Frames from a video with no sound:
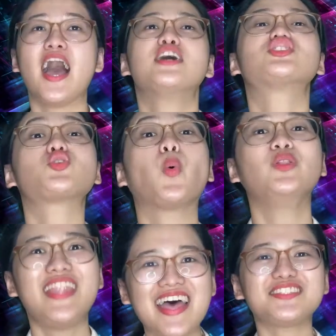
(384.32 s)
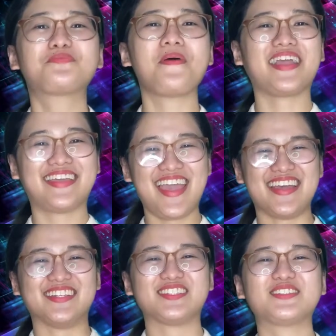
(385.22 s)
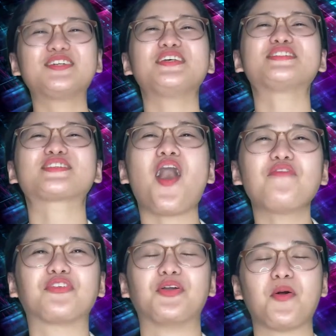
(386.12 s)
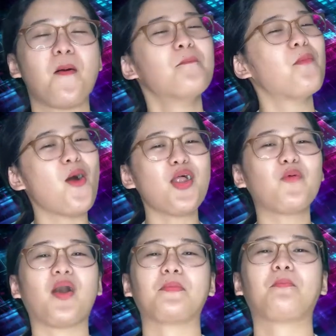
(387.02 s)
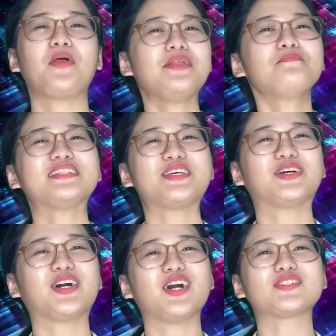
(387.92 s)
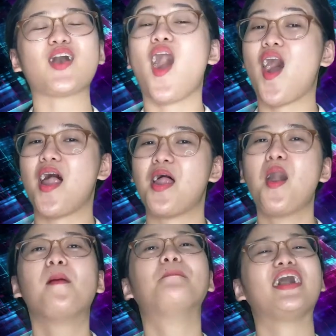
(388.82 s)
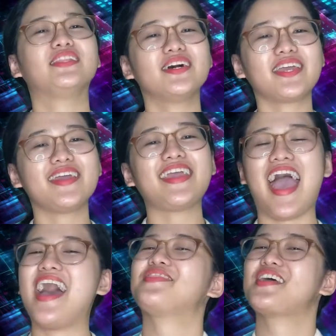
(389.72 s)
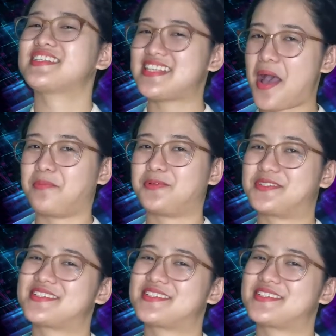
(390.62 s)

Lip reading: So let's begin to discover more what print materials are by looking at the examples.